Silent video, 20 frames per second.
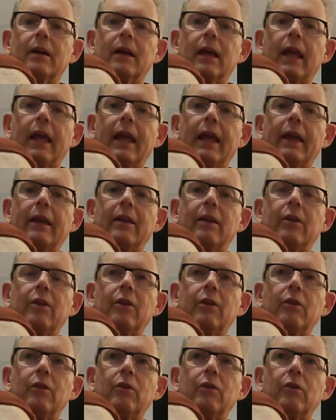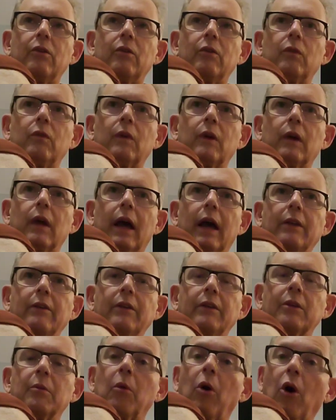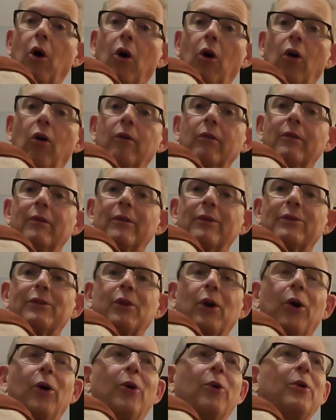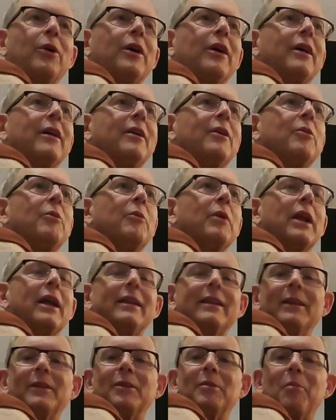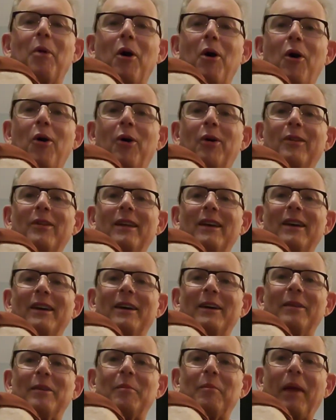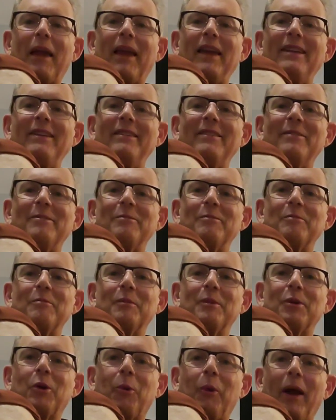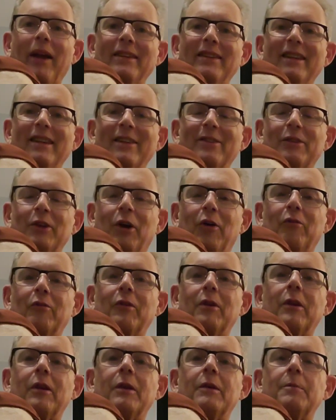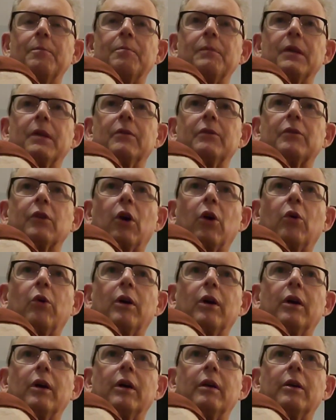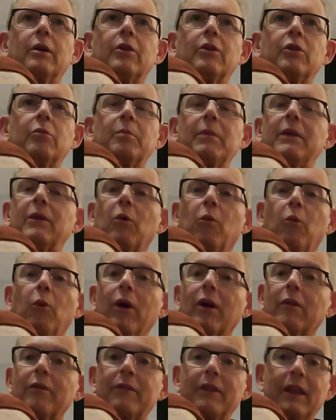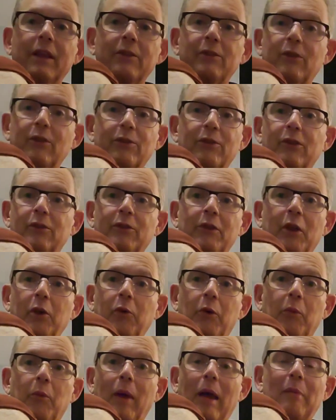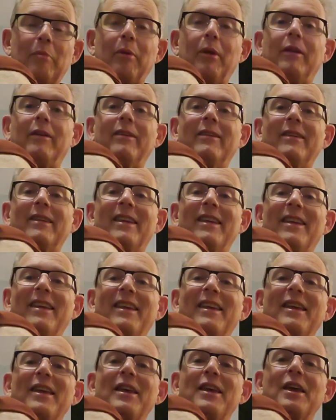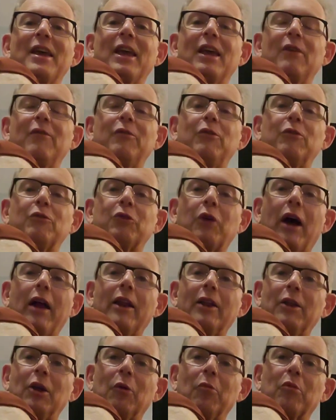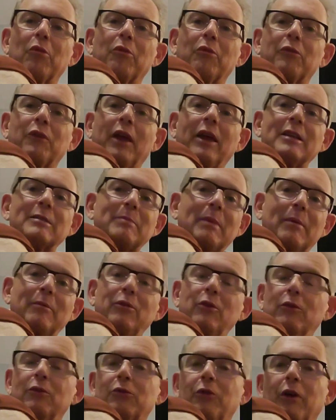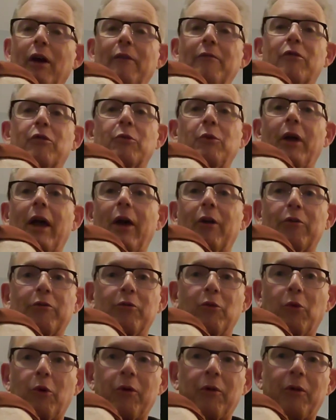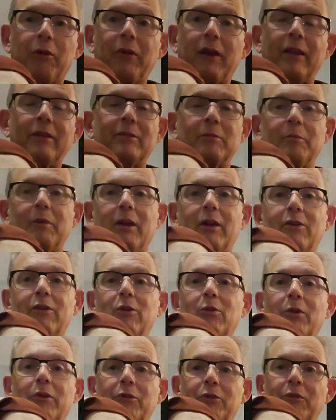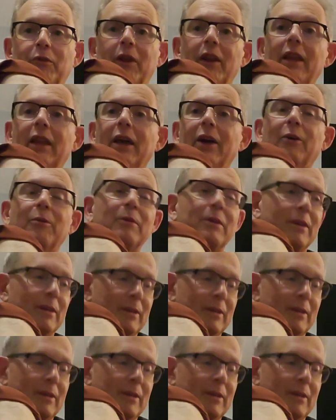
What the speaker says: And I did them all. So when I did them all, the pain corrected itself. So it could be that one of these is the secret weapon. If you've tried a number of things, maybe you've tried 3 out of 4 of the things I'm going to do on this video,